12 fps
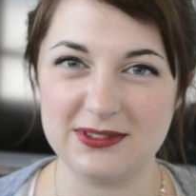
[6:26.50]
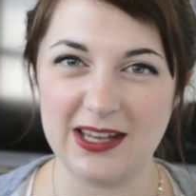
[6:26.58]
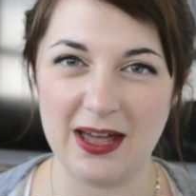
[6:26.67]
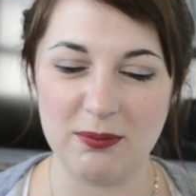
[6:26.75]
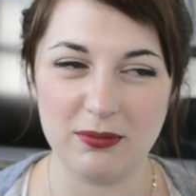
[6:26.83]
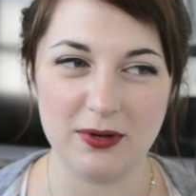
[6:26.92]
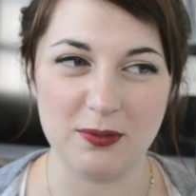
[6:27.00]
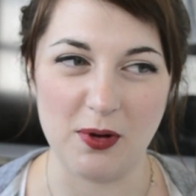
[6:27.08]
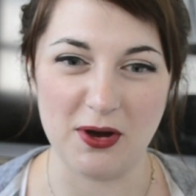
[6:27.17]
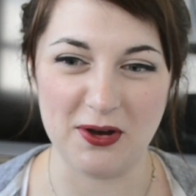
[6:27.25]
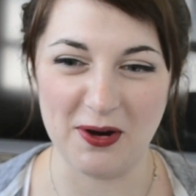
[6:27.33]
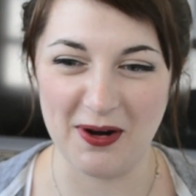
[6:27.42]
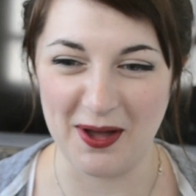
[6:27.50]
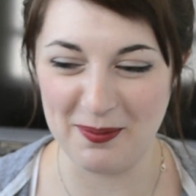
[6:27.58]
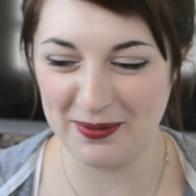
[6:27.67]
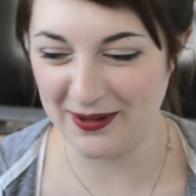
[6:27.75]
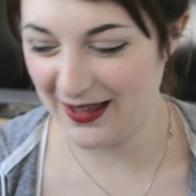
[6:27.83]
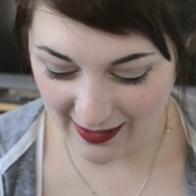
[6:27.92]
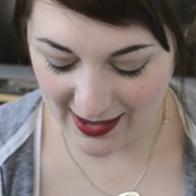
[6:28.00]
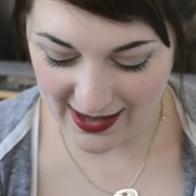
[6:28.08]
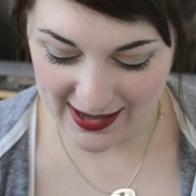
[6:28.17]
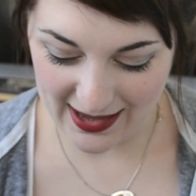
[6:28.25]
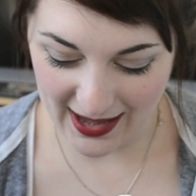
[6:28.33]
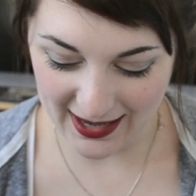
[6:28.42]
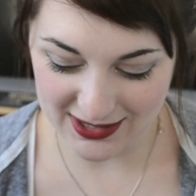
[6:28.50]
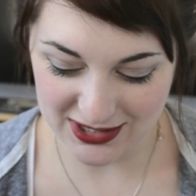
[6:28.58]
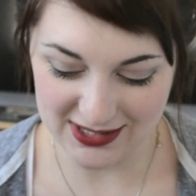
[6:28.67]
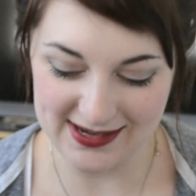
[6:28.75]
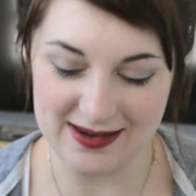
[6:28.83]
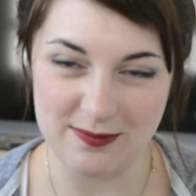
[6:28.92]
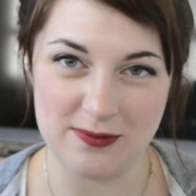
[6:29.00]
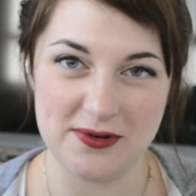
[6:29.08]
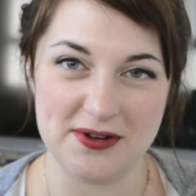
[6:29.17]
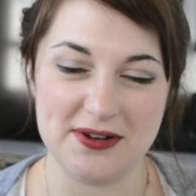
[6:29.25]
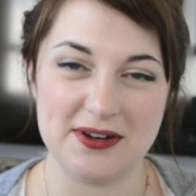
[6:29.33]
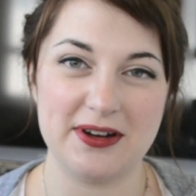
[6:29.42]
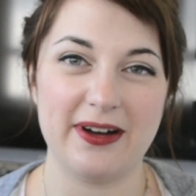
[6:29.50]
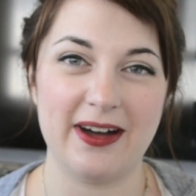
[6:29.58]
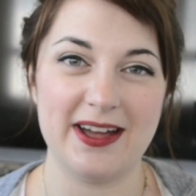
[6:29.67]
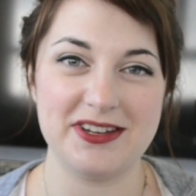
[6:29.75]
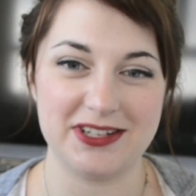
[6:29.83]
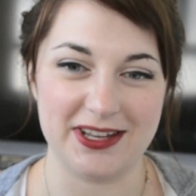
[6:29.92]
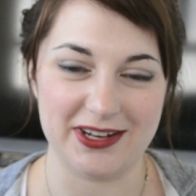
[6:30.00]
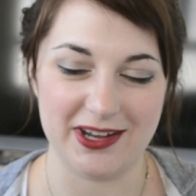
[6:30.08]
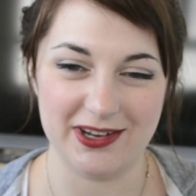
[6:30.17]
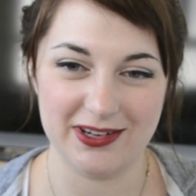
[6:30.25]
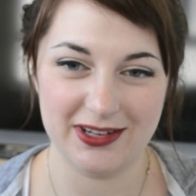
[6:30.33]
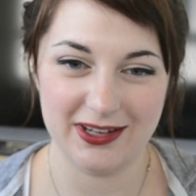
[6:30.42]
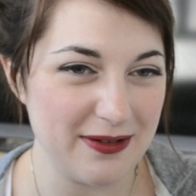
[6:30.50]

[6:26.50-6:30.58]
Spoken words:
Damn, woke her up. I actually wore eyeshadow.